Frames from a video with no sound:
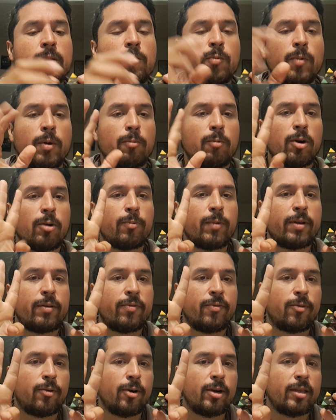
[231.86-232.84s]
we work with
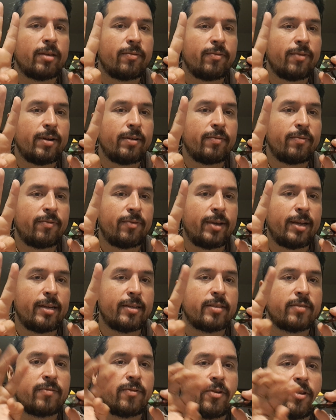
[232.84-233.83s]
four different
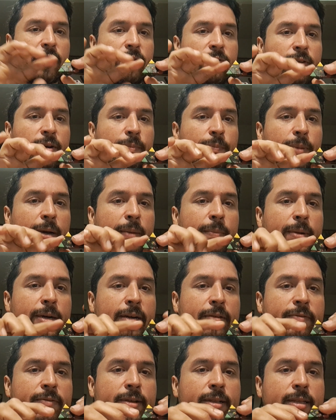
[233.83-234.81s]
feelings, four different
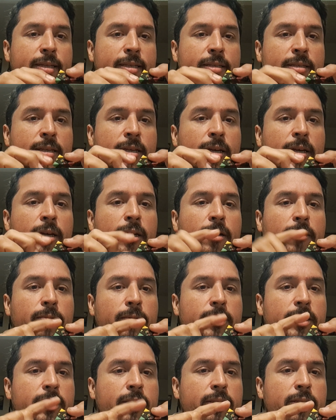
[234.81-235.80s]
primary feelings,
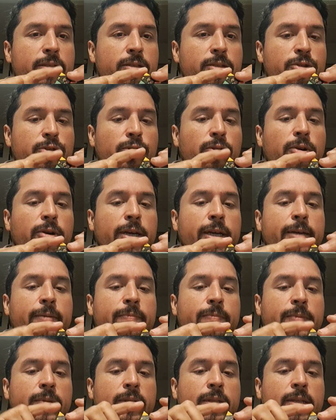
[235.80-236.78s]
which is joy
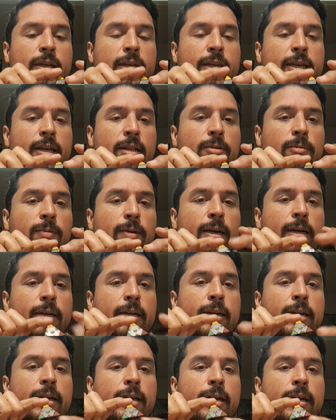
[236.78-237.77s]
in the yellow
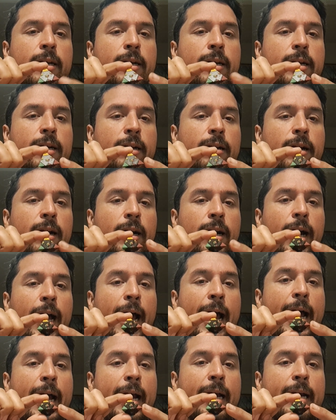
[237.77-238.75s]
one,
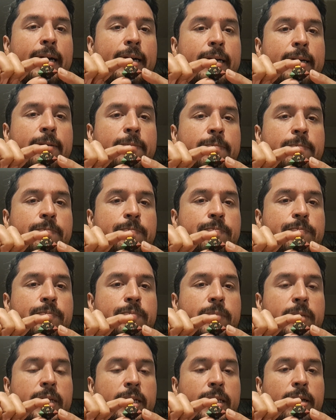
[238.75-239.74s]
anger
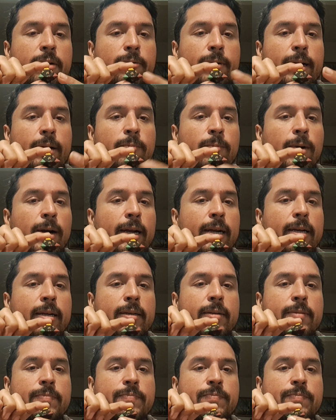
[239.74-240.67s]
in the red one,